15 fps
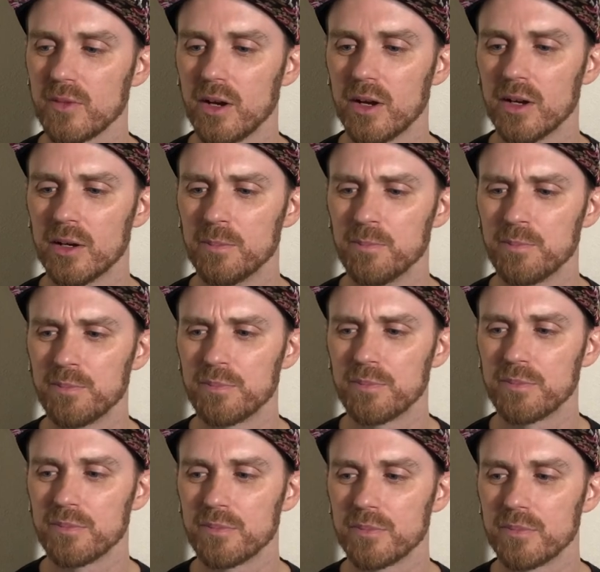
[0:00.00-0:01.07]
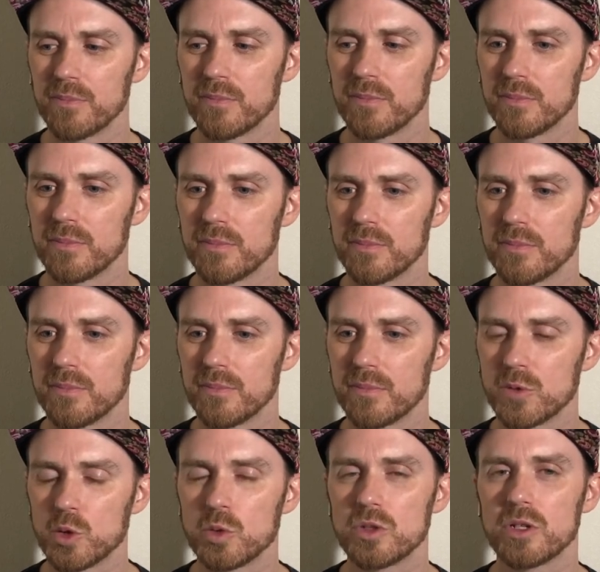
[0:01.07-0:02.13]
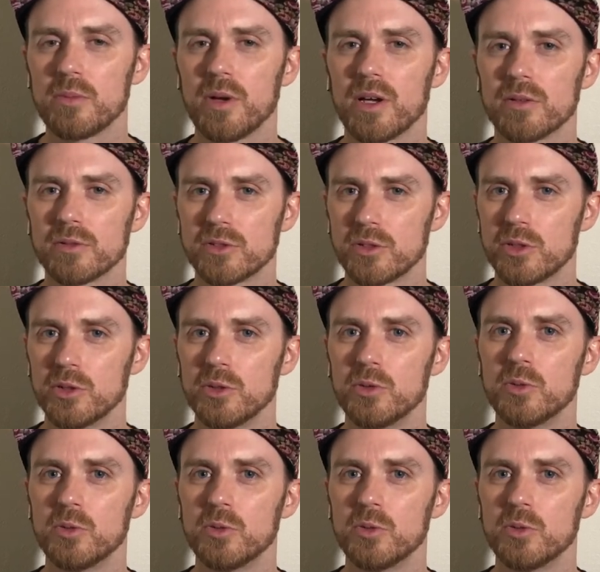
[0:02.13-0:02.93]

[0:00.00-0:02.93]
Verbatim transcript: Um, so it took about two